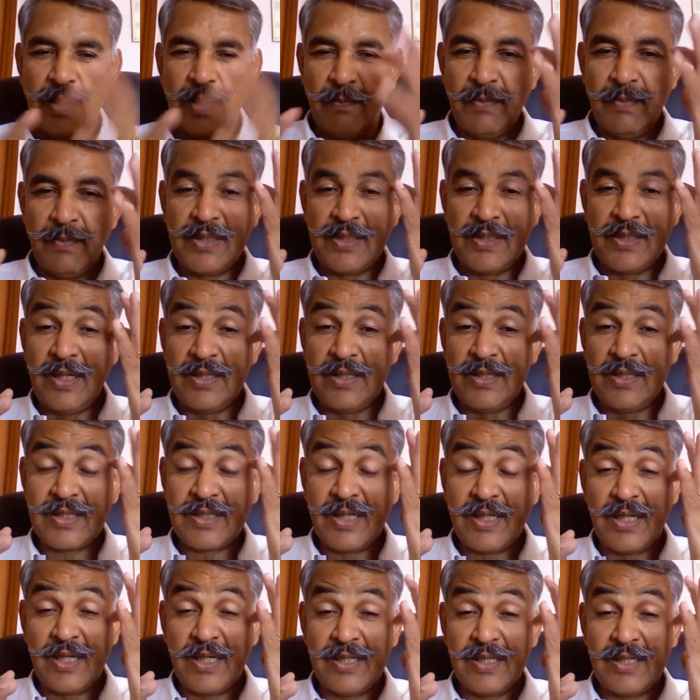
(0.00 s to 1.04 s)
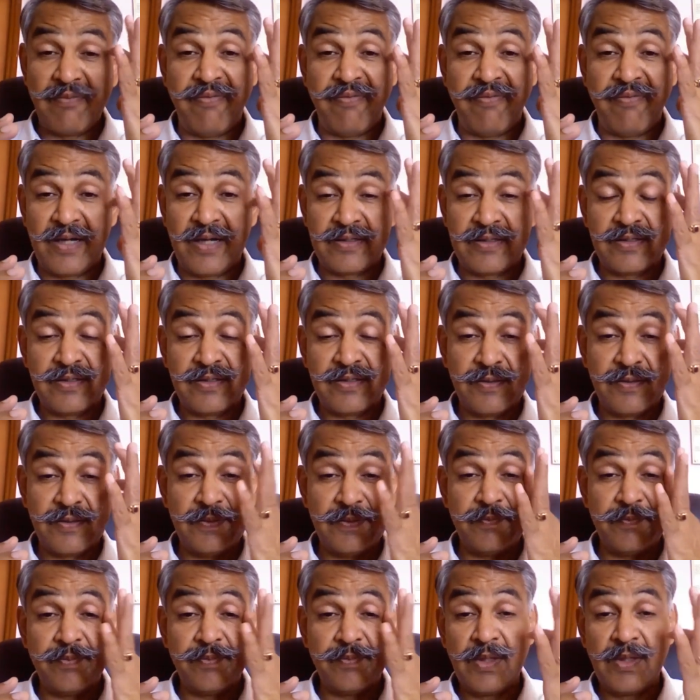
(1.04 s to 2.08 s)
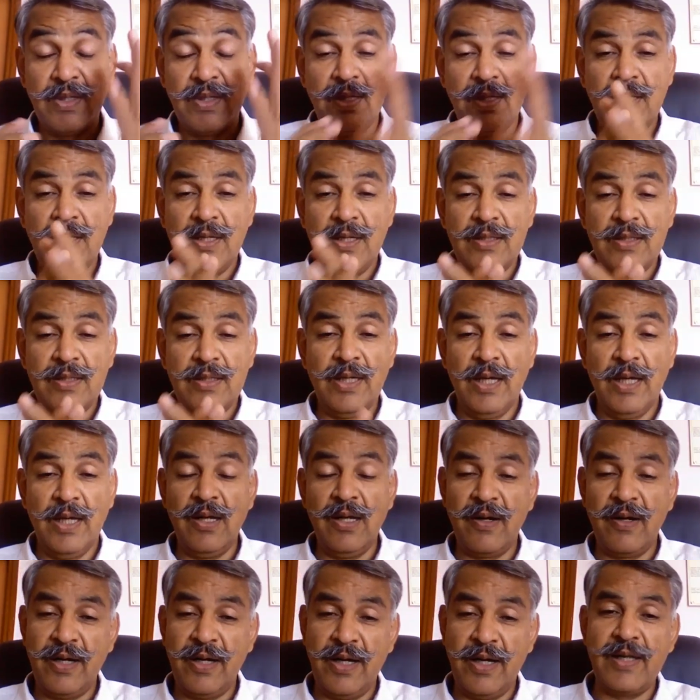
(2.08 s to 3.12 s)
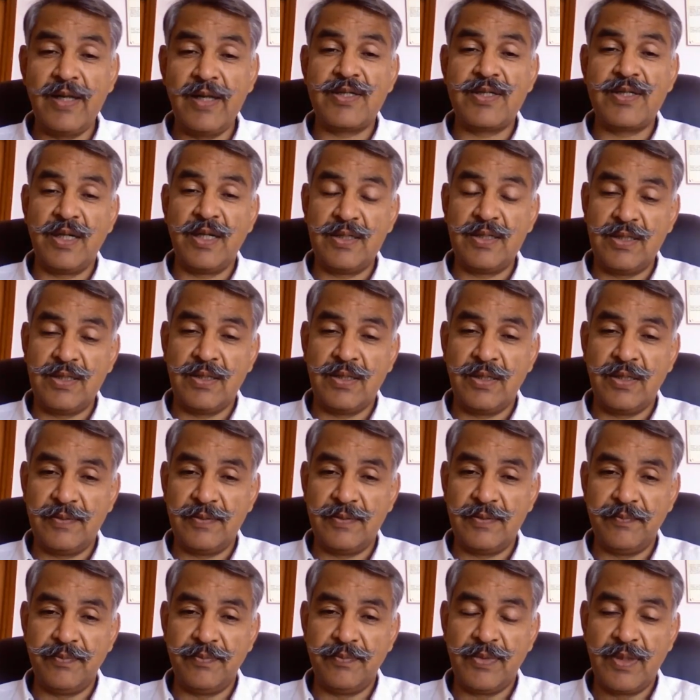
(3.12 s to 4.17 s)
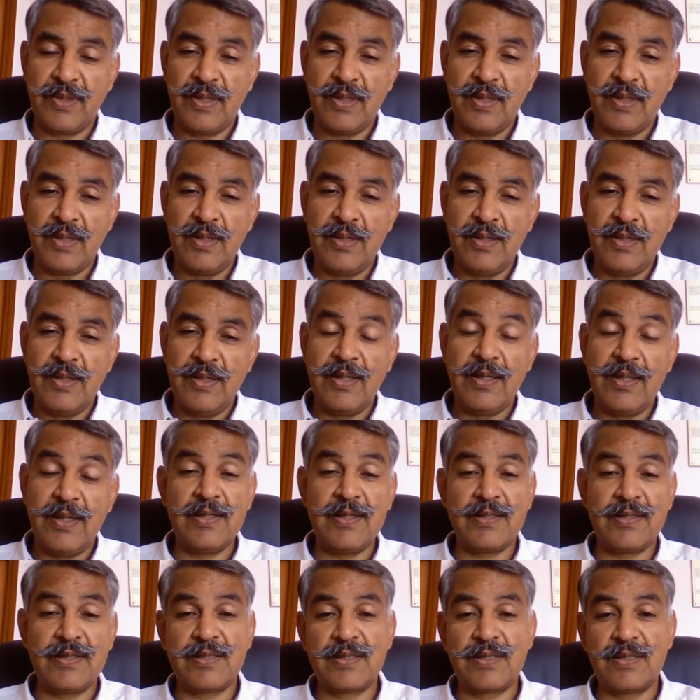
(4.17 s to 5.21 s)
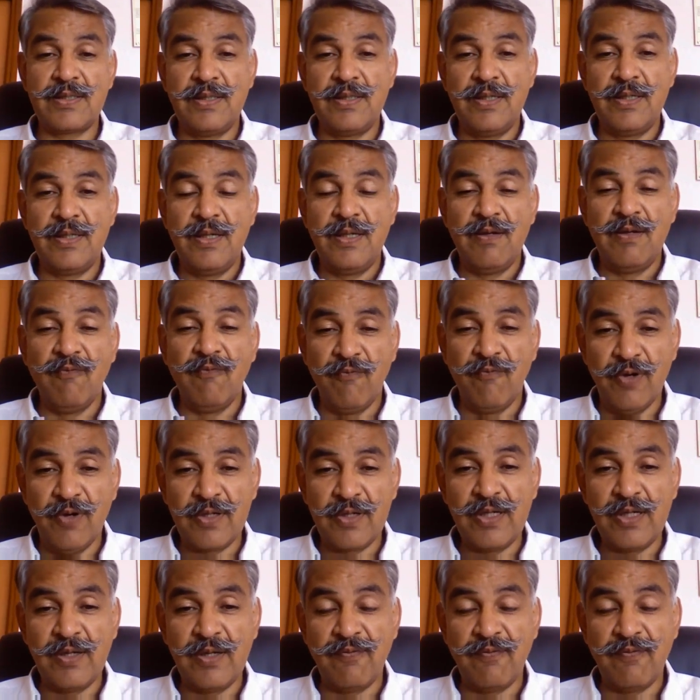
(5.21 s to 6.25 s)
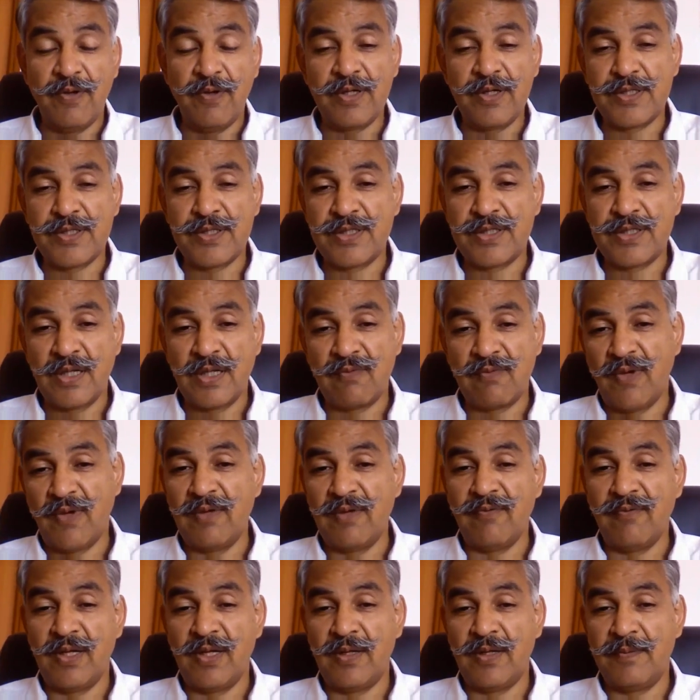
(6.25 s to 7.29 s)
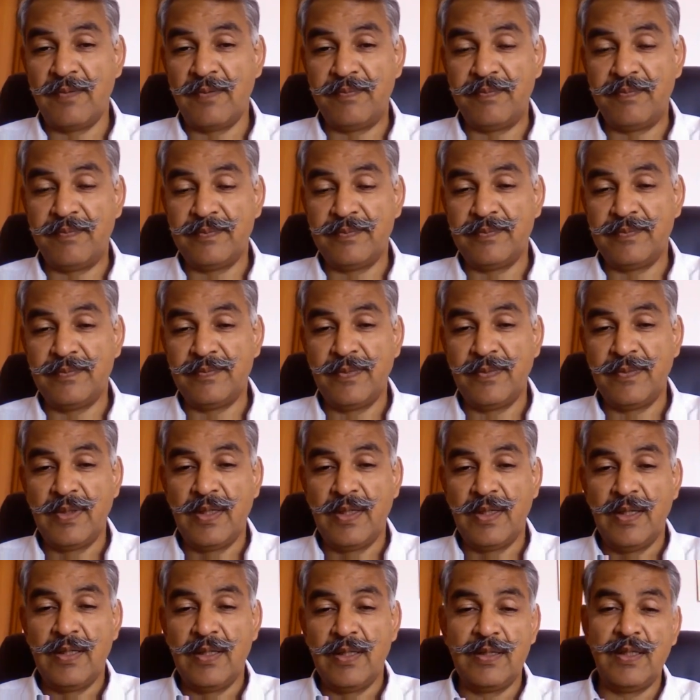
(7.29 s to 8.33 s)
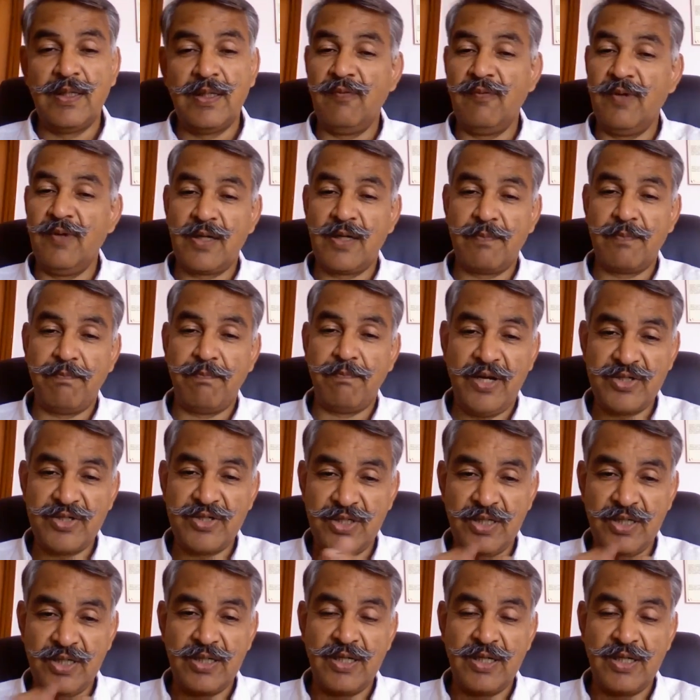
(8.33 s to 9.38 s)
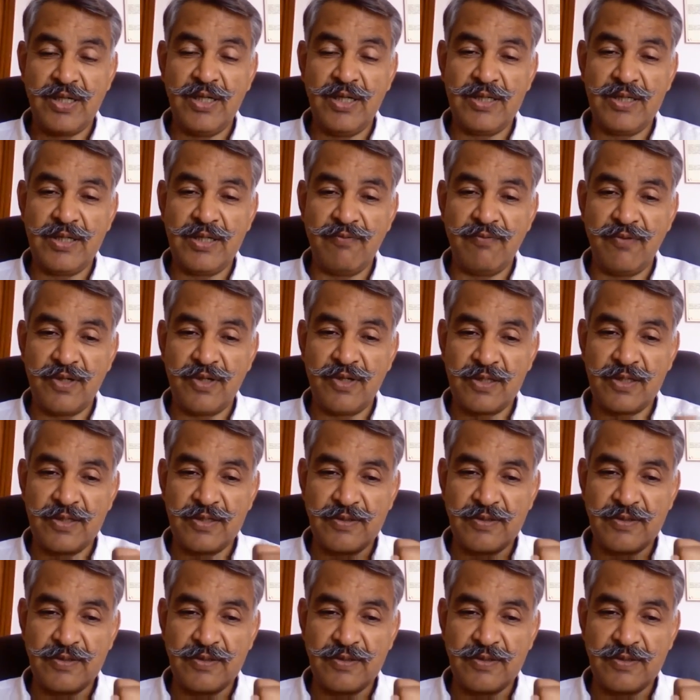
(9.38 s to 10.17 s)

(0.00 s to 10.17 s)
But there is another fact. The unorganized sector is working for its survival. They work passionately, they work